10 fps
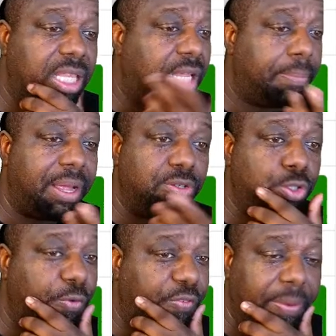to think about.
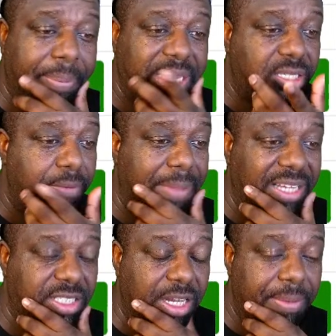Truthfully, pace up
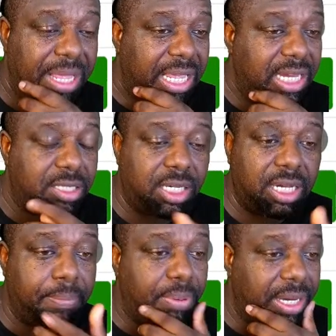matchup, he
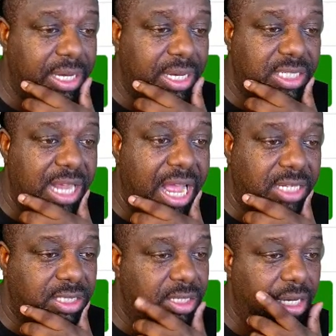should get plenty of
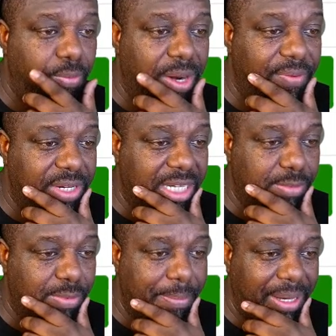shots and whatever the
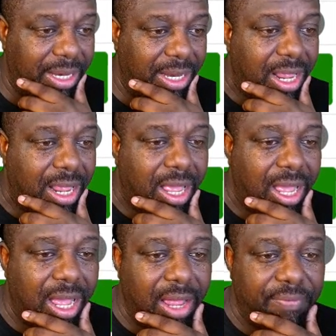case may be.
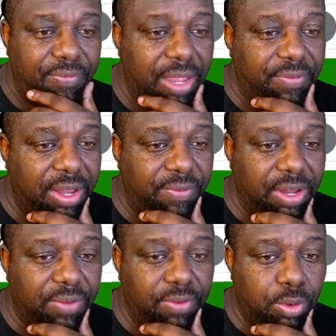
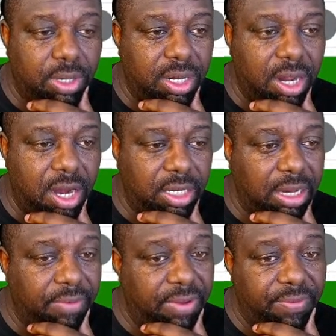If Luke Kennard,
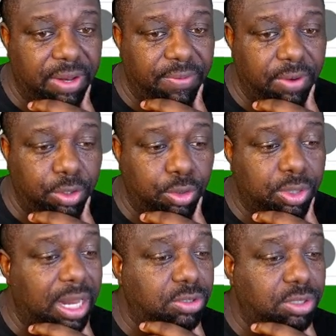if you
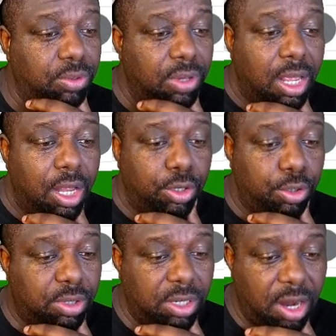could also
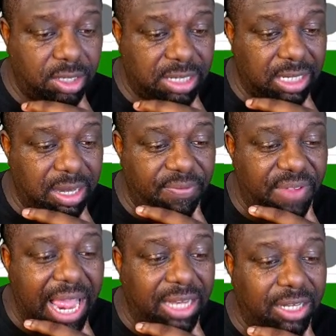Luke Kennard's got that
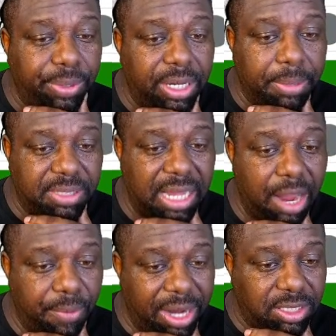5-3
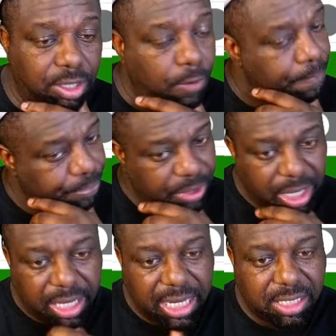upside, right? So
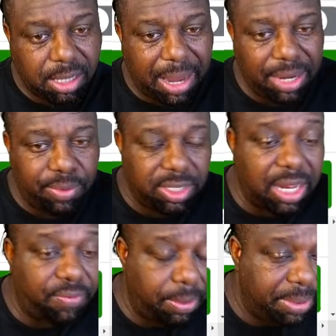he's somebody we'll
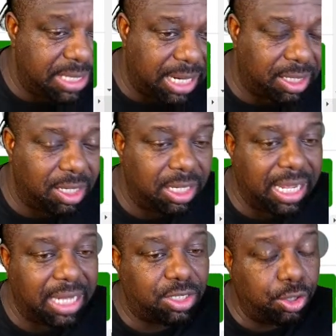definitely be taking a
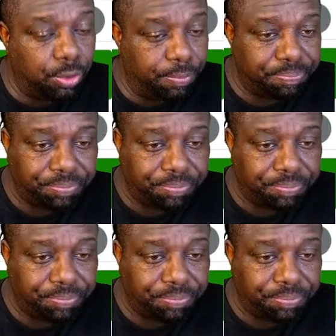look at too.